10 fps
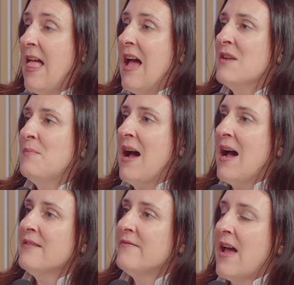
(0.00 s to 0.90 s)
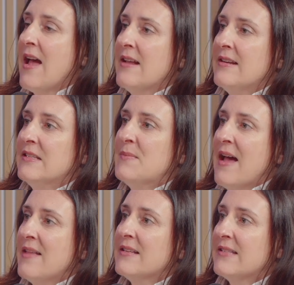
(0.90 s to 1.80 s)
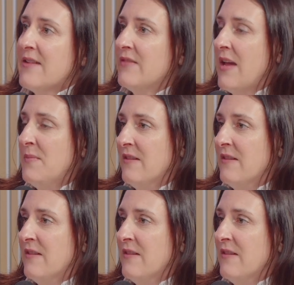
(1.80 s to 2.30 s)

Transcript: and a part of that is about the safekeeping